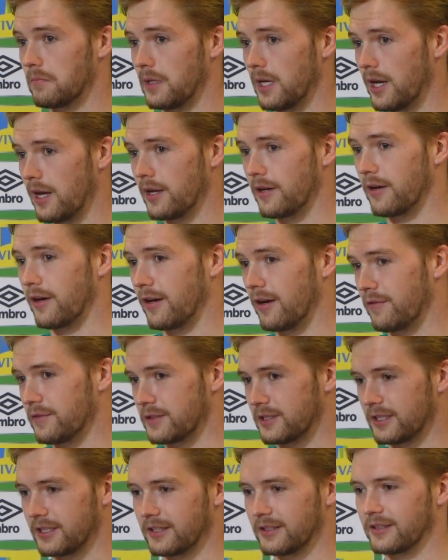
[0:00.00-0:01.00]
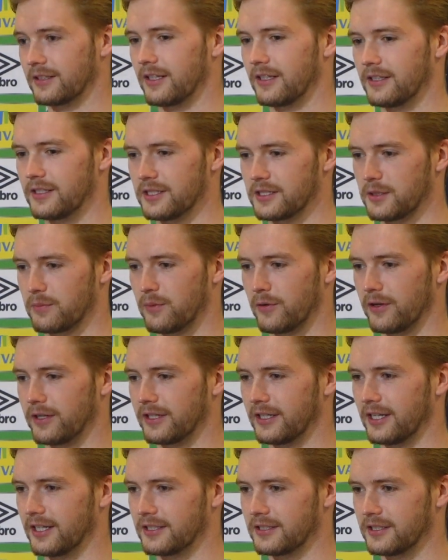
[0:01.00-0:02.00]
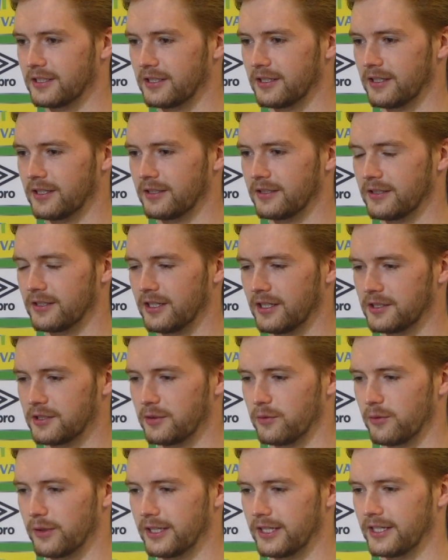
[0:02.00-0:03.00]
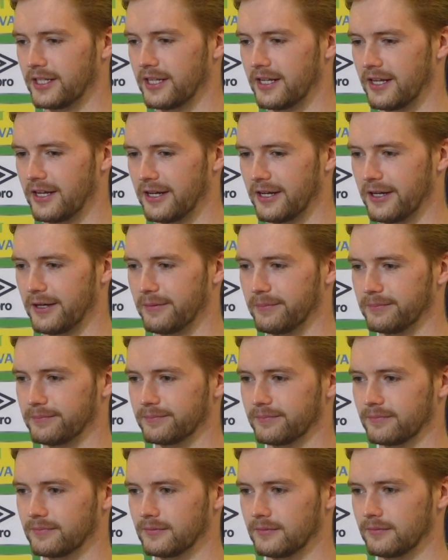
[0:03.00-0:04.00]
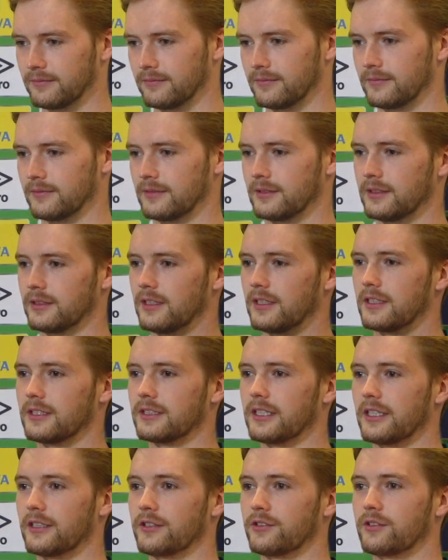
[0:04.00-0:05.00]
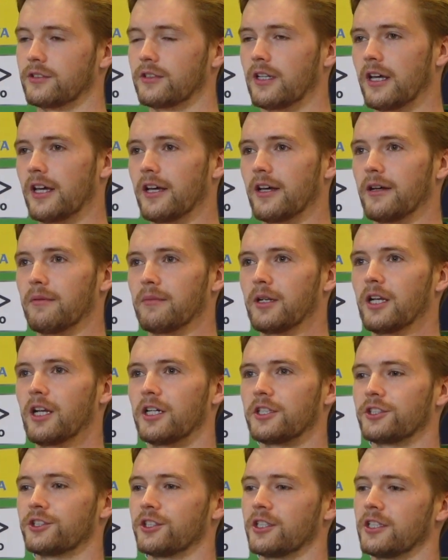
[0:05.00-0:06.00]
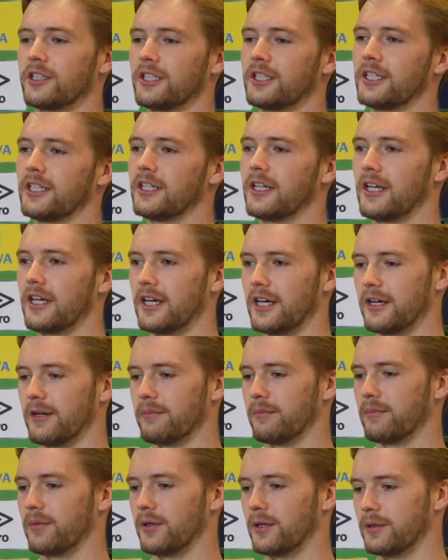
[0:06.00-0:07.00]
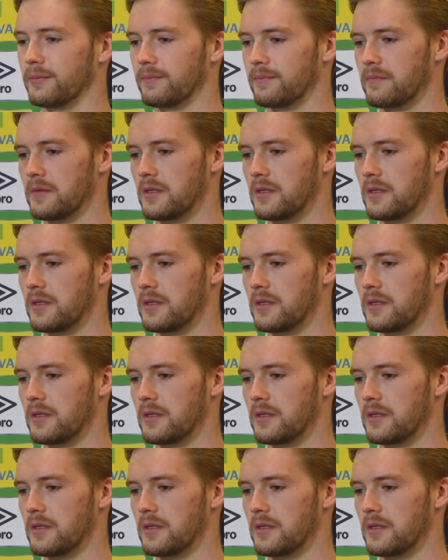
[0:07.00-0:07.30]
Yeah, no, obviously disappointing not to not to win. Um, like I said, been on a long journey, um, but